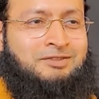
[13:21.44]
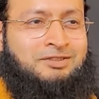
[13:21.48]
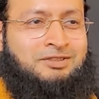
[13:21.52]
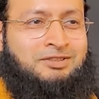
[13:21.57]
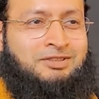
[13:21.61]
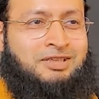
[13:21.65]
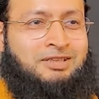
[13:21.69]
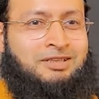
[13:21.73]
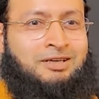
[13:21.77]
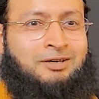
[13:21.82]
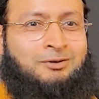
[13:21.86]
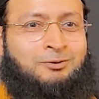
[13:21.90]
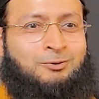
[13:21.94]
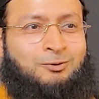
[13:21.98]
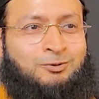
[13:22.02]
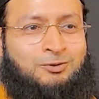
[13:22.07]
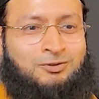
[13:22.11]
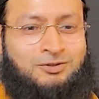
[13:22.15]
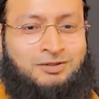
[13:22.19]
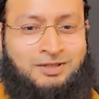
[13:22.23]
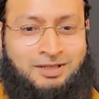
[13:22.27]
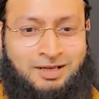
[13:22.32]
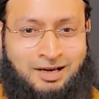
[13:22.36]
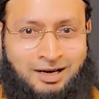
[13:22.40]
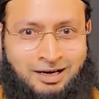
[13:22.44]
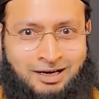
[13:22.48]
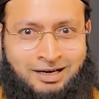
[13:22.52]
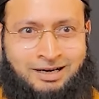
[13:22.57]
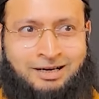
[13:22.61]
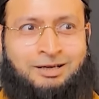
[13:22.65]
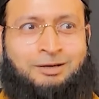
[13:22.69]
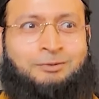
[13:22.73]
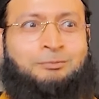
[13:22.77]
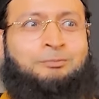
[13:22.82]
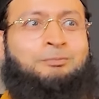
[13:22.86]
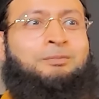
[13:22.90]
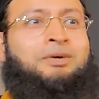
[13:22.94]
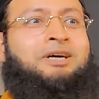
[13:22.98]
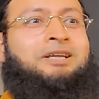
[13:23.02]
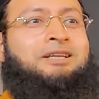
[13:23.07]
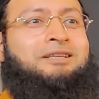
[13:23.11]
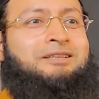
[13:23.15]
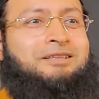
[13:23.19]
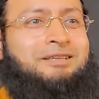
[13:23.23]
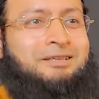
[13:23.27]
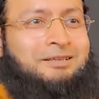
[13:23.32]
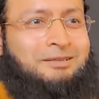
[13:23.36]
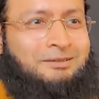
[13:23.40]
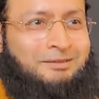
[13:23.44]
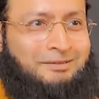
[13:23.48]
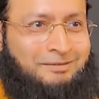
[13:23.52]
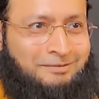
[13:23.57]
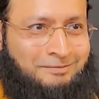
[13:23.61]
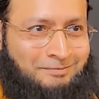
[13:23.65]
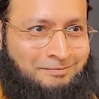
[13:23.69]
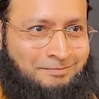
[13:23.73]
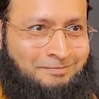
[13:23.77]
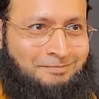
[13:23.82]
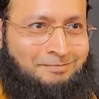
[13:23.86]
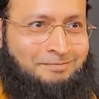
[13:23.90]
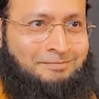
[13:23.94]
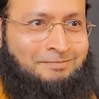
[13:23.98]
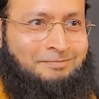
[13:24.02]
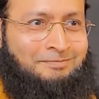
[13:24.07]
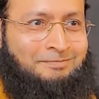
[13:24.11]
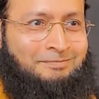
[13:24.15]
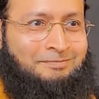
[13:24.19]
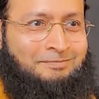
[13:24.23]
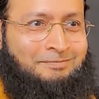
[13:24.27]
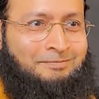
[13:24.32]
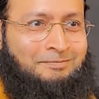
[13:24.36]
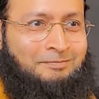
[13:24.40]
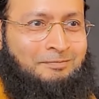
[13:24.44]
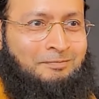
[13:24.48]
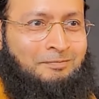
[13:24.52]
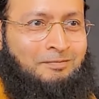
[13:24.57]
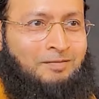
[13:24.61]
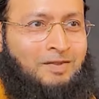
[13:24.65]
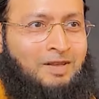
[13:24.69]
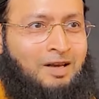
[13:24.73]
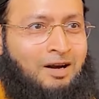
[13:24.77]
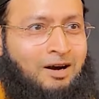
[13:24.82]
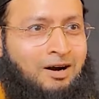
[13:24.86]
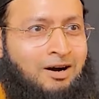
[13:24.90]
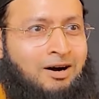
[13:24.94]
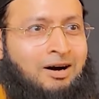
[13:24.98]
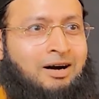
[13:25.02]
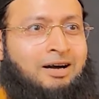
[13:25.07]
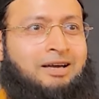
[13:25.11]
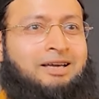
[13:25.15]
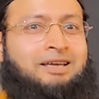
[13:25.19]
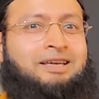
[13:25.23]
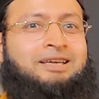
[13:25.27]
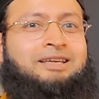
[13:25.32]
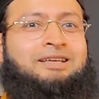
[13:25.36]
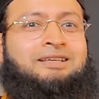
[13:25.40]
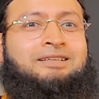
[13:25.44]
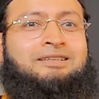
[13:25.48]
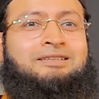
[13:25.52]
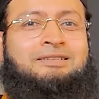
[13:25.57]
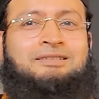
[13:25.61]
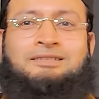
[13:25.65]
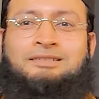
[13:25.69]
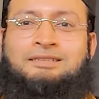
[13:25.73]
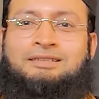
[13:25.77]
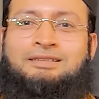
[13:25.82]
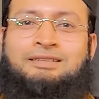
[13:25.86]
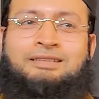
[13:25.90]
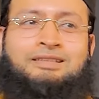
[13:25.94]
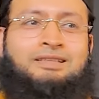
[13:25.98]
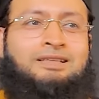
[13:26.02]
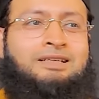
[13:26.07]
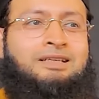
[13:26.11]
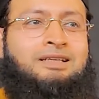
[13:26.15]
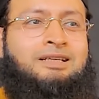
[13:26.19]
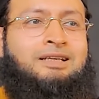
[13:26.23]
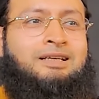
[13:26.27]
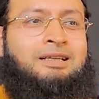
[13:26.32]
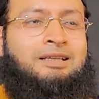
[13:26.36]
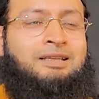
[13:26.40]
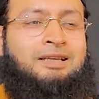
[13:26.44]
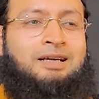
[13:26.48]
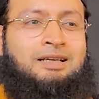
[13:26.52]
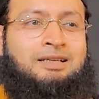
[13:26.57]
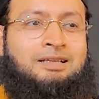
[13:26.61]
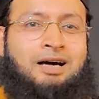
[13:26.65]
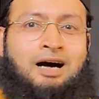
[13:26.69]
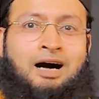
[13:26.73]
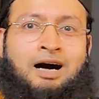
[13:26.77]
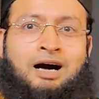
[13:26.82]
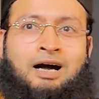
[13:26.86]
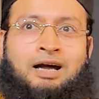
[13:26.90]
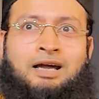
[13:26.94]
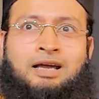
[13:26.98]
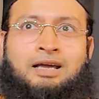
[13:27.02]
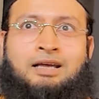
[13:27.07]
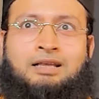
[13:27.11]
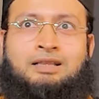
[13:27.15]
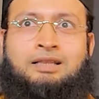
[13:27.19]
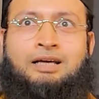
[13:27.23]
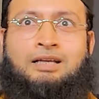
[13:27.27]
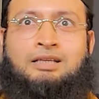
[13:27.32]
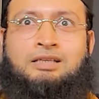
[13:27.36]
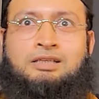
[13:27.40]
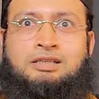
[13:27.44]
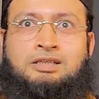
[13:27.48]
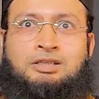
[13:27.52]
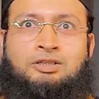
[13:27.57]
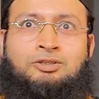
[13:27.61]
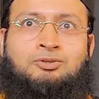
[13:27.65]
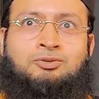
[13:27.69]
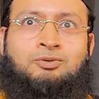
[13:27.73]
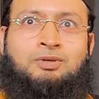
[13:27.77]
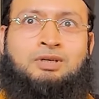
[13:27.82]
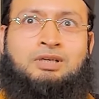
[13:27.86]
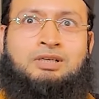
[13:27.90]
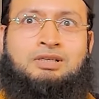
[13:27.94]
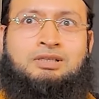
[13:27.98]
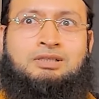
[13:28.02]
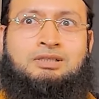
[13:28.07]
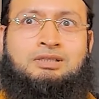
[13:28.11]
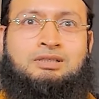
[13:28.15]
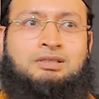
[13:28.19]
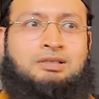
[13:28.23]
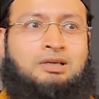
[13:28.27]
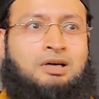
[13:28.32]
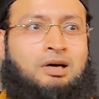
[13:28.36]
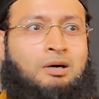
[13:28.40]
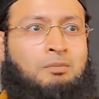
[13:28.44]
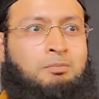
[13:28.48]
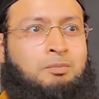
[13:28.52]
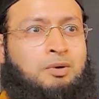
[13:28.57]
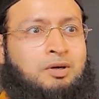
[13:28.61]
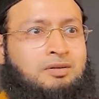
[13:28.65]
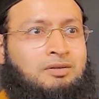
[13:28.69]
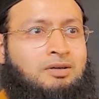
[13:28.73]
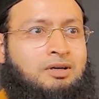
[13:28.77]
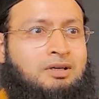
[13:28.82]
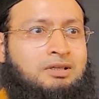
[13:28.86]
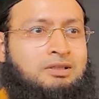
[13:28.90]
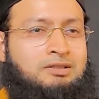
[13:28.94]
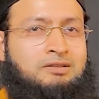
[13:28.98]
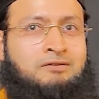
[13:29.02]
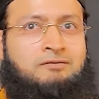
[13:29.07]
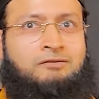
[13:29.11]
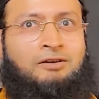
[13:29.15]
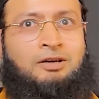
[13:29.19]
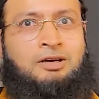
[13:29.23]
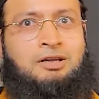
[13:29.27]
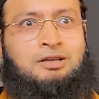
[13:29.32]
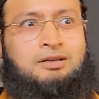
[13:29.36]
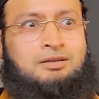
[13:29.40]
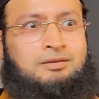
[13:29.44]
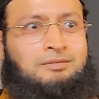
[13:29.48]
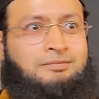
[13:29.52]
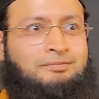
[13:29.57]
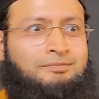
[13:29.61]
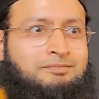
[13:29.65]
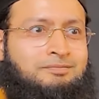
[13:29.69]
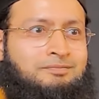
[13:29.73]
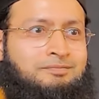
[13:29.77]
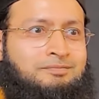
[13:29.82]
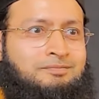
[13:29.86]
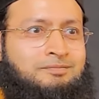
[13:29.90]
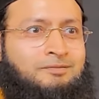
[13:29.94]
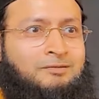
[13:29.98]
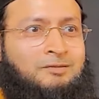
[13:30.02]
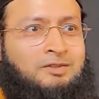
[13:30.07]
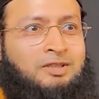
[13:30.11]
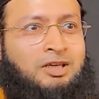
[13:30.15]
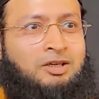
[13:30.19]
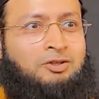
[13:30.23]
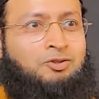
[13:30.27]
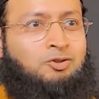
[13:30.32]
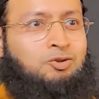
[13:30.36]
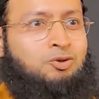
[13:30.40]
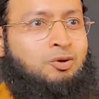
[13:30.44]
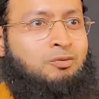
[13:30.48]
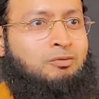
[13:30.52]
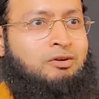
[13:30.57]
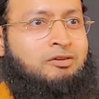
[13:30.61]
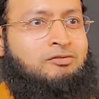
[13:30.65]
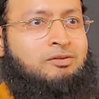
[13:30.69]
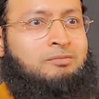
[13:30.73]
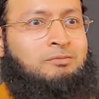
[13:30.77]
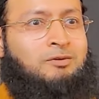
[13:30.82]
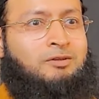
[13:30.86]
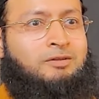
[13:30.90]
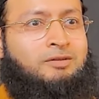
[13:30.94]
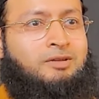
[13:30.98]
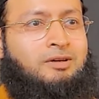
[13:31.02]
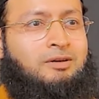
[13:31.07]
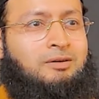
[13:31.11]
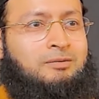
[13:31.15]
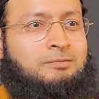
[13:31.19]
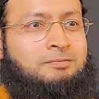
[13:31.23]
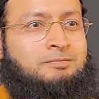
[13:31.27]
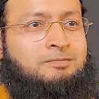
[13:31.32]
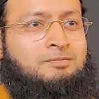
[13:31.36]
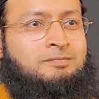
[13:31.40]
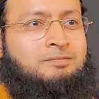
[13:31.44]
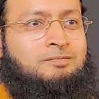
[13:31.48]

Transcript: Shaitan also said, I am better than. I, that ego is a parda, is a veil. Takes you away from Allah.